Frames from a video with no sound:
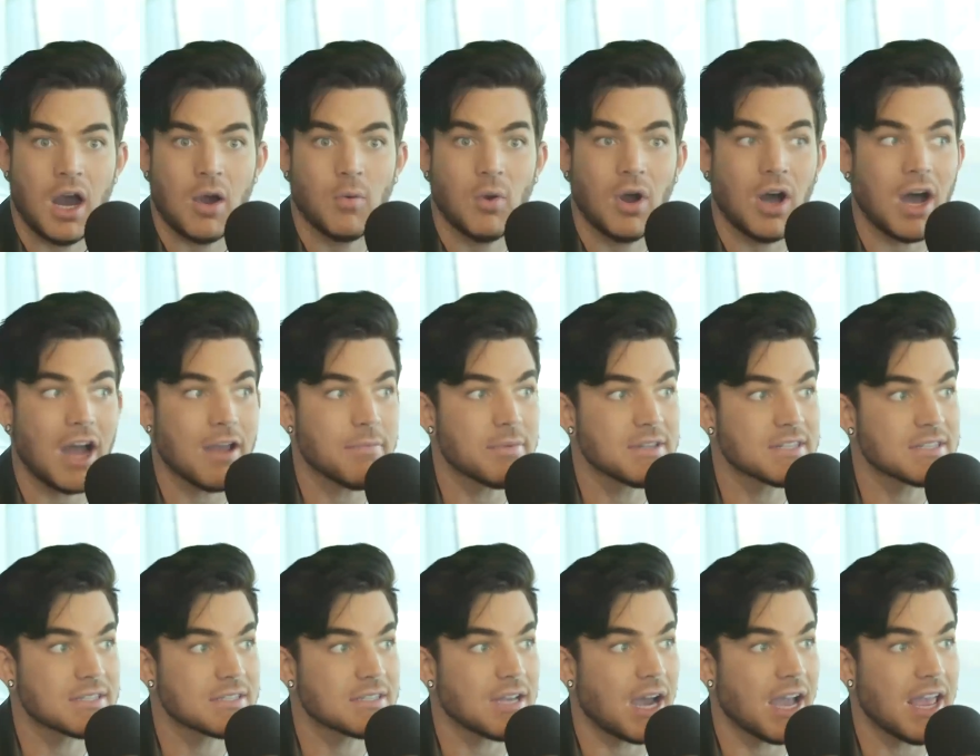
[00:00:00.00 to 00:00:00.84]
Well,
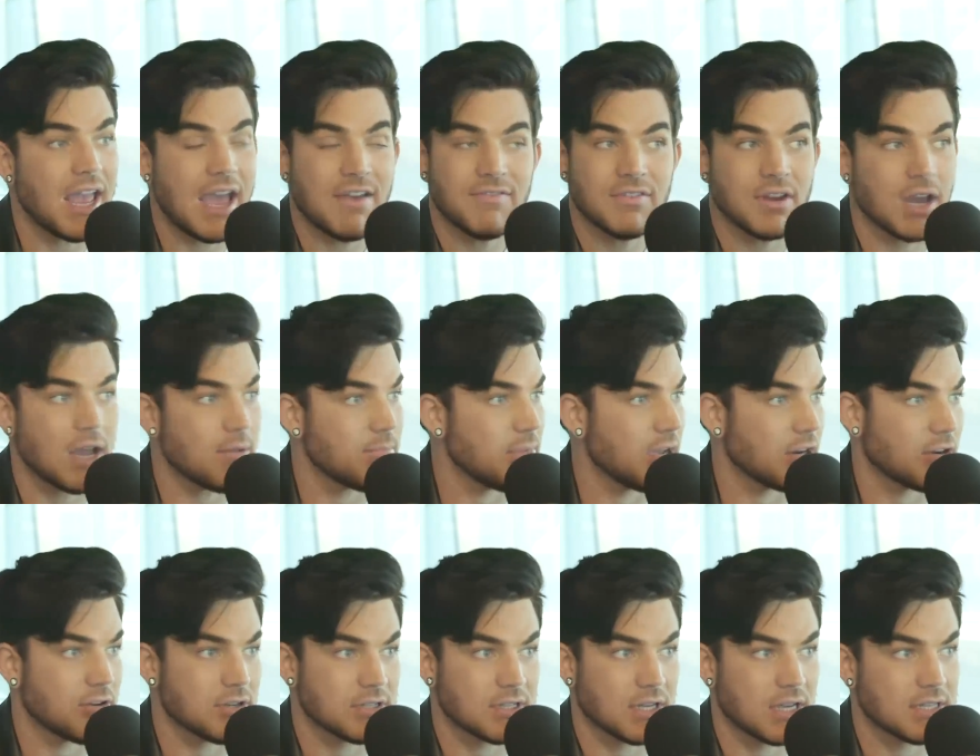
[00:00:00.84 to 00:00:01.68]
I have not
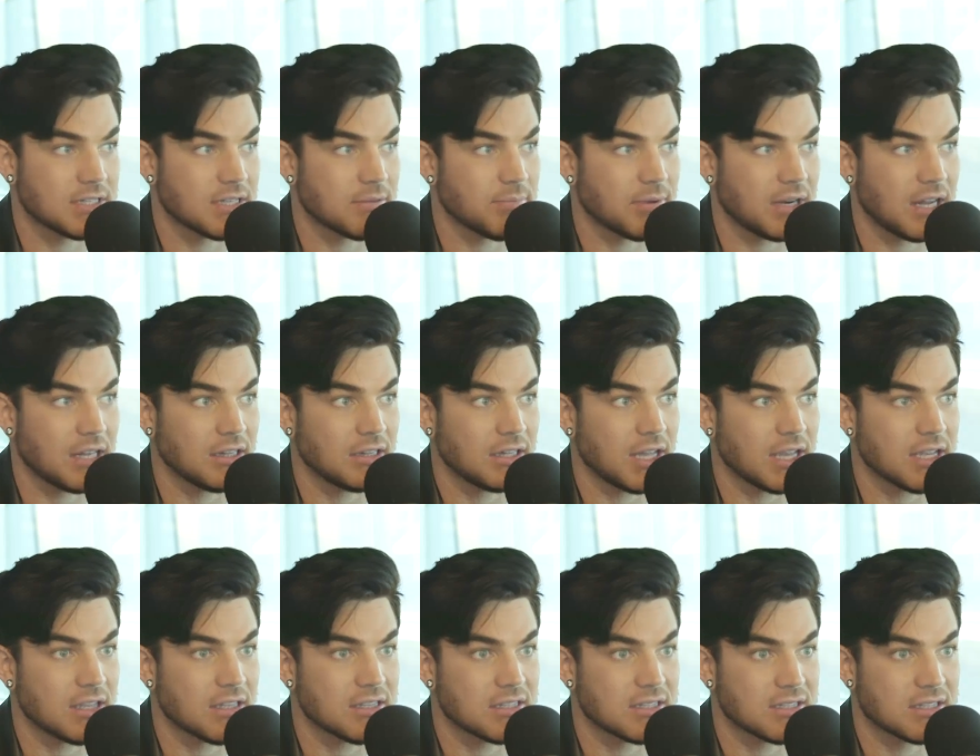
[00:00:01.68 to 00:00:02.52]
met Chris Isaac, but I
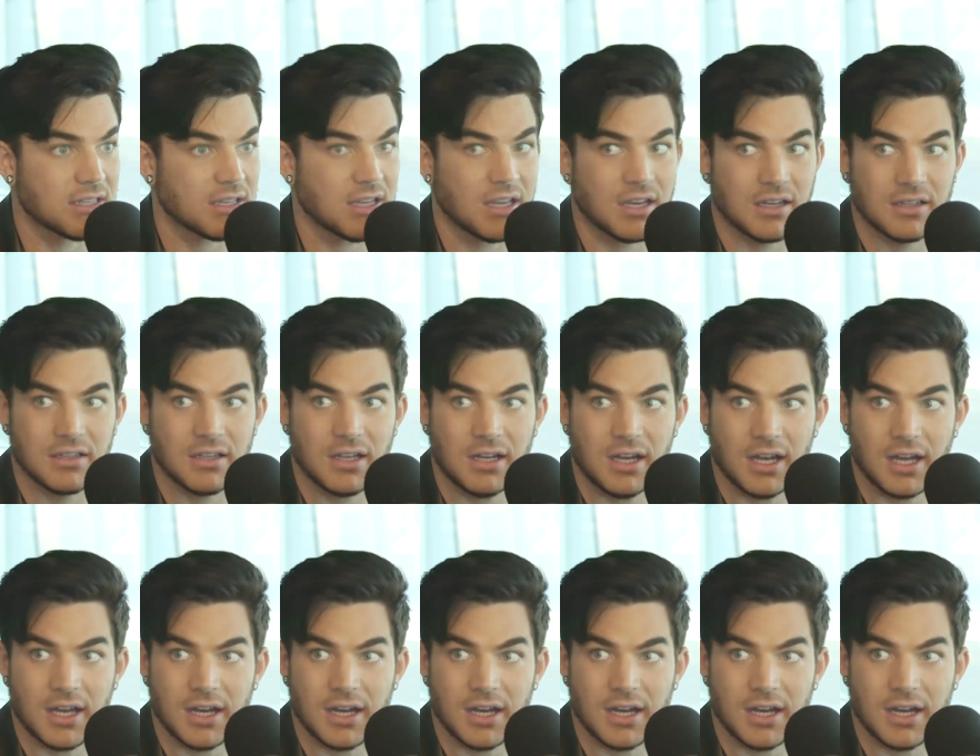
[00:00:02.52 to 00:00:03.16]
like his singing a lot.